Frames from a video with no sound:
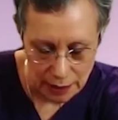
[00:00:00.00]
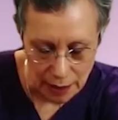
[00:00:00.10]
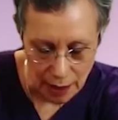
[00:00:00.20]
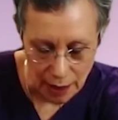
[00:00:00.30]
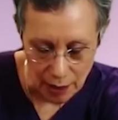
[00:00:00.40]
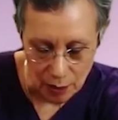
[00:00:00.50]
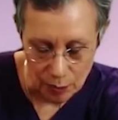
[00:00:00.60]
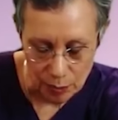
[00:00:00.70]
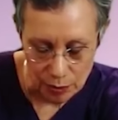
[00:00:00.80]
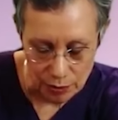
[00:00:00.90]
to
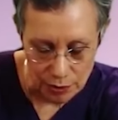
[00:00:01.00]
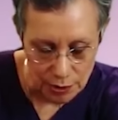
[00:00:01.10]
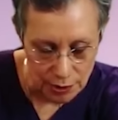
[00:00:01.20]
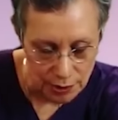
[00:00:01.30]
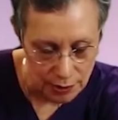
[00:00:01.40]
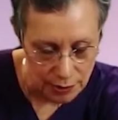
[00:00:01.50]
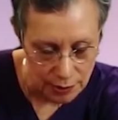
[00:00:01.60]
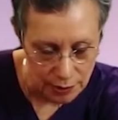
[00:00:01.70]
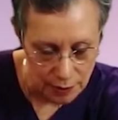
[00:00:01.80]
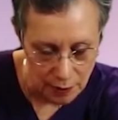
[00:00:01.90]
help boost
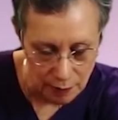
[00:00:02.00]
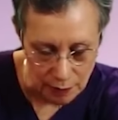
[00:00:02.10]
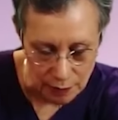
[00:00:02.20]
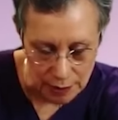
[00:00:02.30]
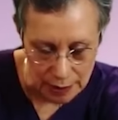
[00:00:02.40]
the immune